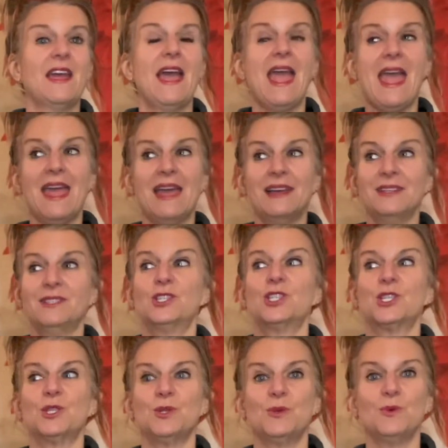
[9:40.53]
and
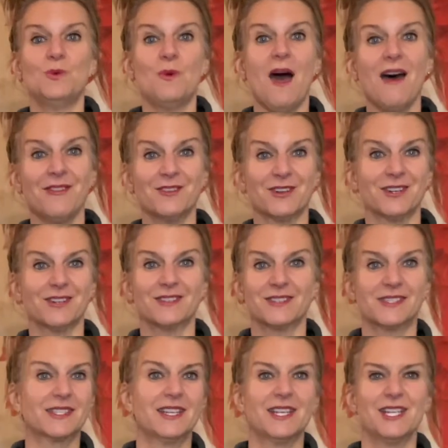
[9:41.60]
to
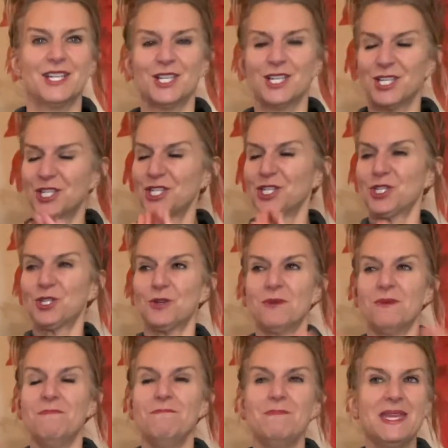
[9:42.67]
others. Just your
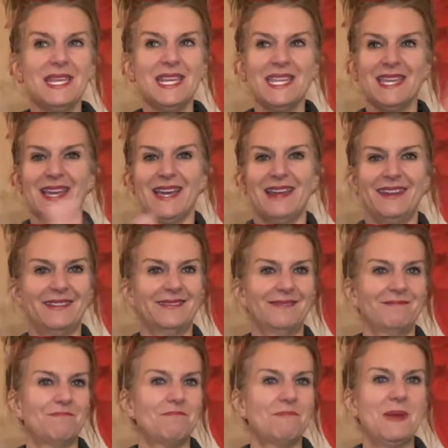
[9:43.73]
immediate
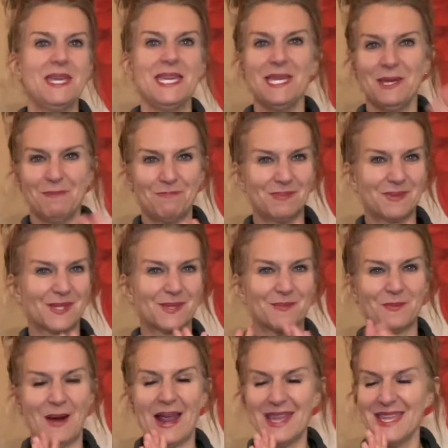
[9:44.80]
peeps,
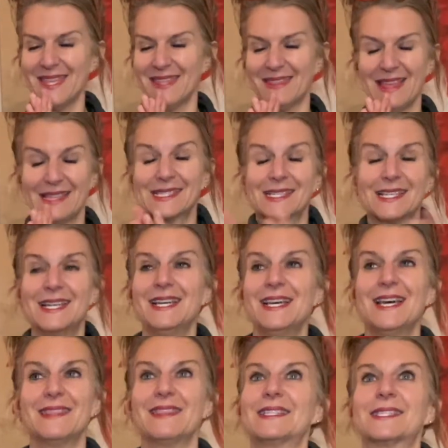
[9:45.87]
right? That's
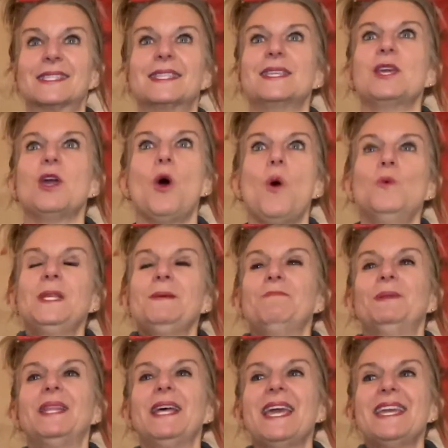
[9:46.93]
the only
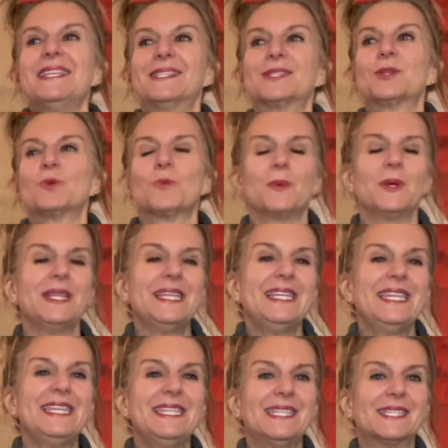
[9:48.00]
place you really
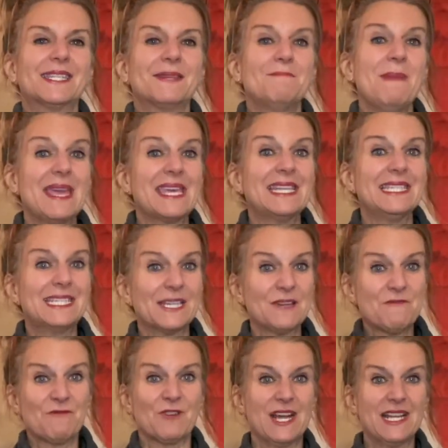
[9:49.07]
need to make a
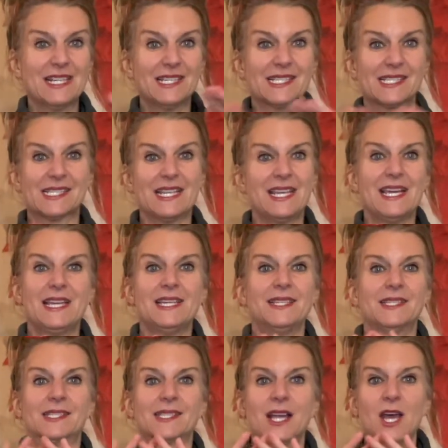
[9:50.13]
difference,
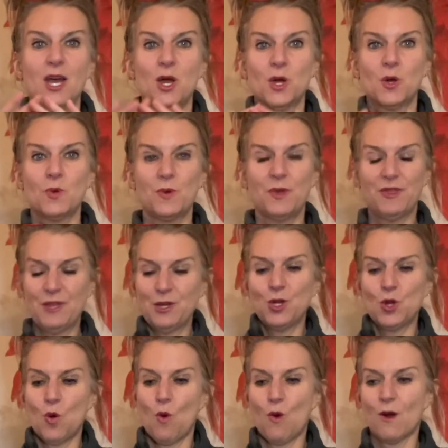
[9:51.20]
is within
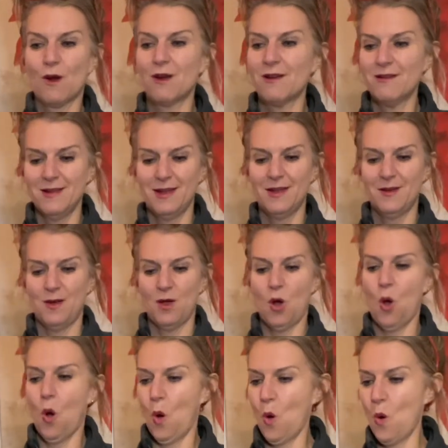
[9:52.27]
your
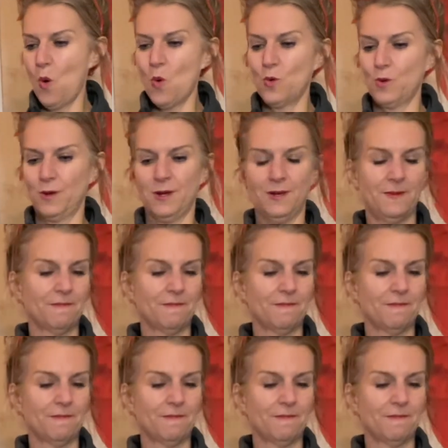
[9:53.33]
own